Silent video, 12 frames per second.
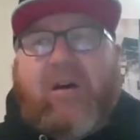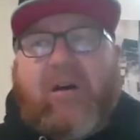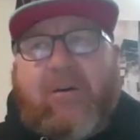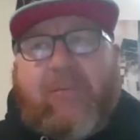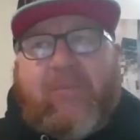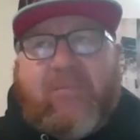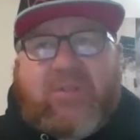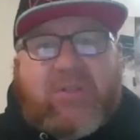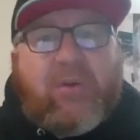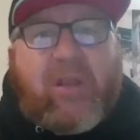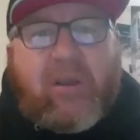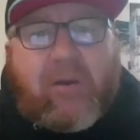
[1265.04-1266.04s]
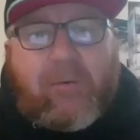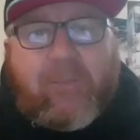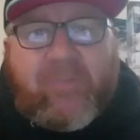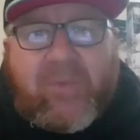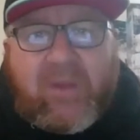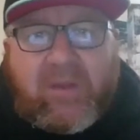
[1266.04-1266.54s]
um, studio
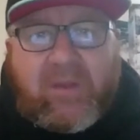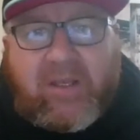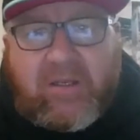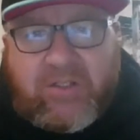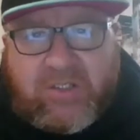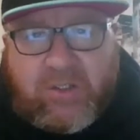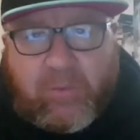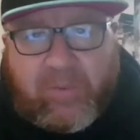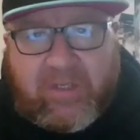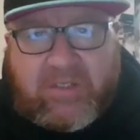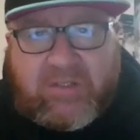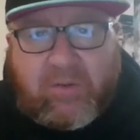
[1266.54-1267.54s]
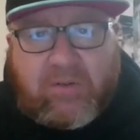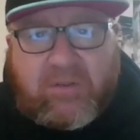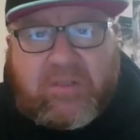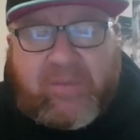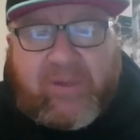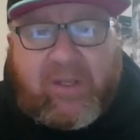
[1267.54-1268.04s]
that just opened its
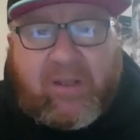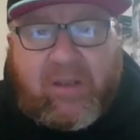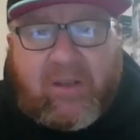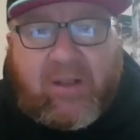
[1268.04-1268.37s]
doors to me,